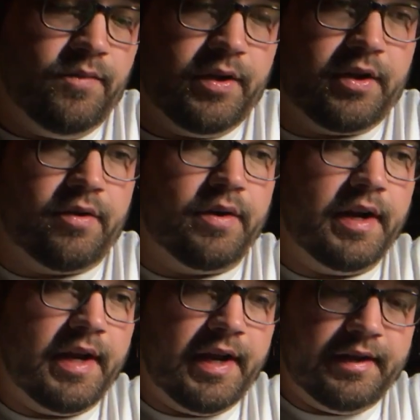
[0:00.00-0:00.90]
would
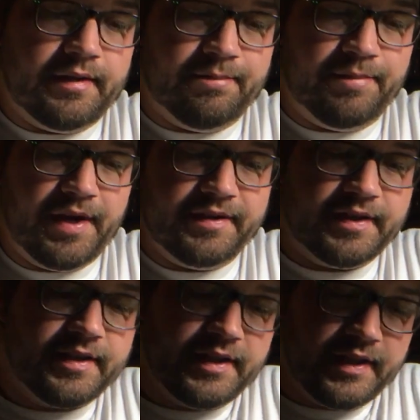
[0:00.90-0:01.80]
create
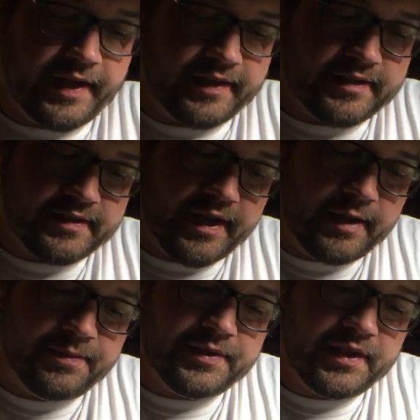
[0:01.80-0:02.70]
basically like
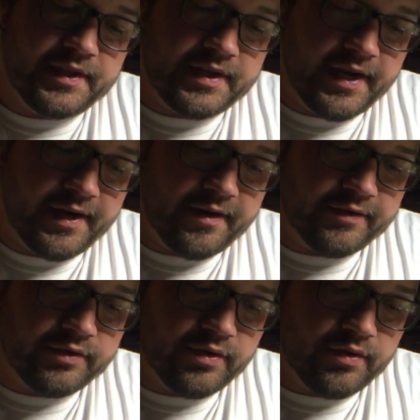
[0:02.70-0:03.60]
sipes in the tire.
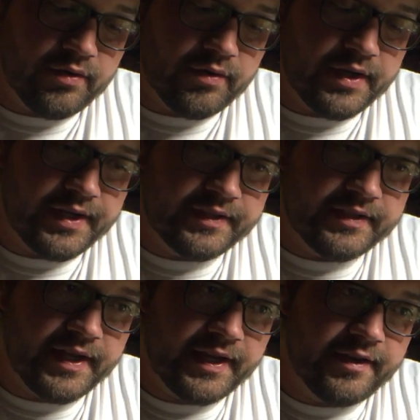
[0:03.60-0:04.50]
So it's
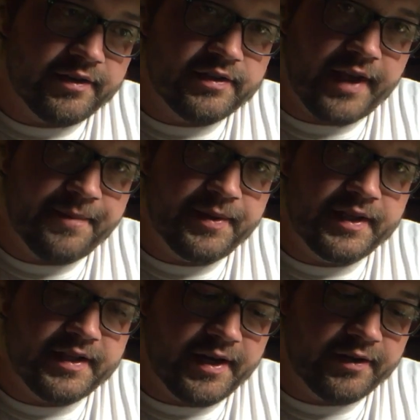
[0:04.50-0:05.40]
like you're siping
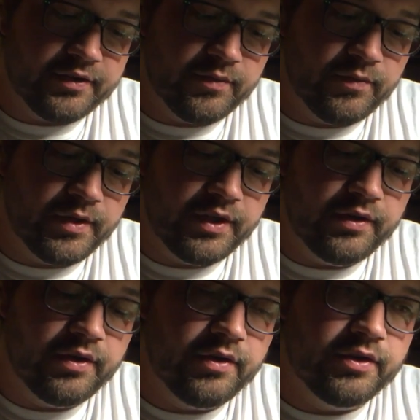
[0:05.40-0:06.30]
the tire. So what you
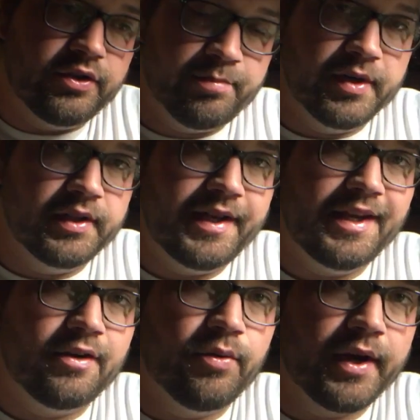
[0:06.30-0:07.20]
do is you build
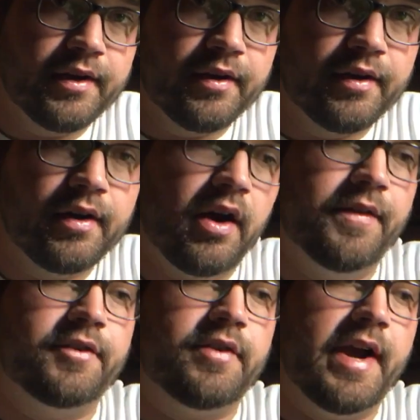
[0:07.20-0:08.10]
heat quicker on
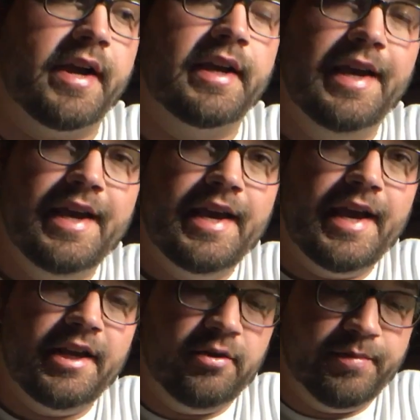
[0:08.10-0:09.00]
the track,
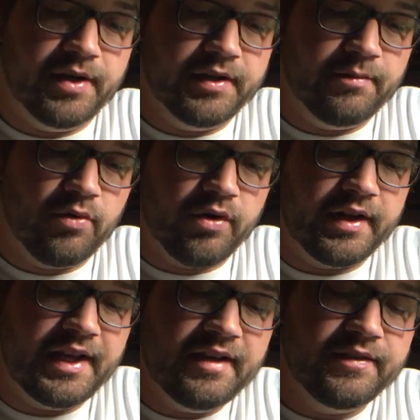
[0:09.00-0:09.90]
and you build it
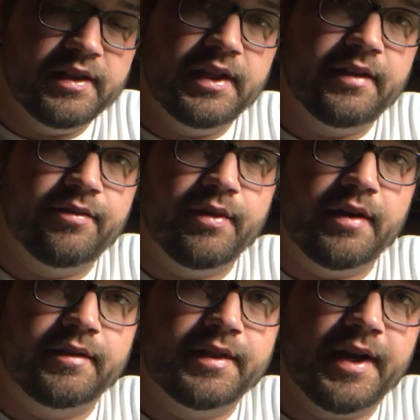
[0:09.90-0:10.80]
more evenly
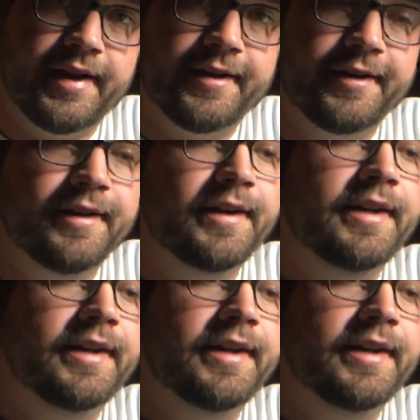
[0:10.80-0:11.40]
throughout the tire.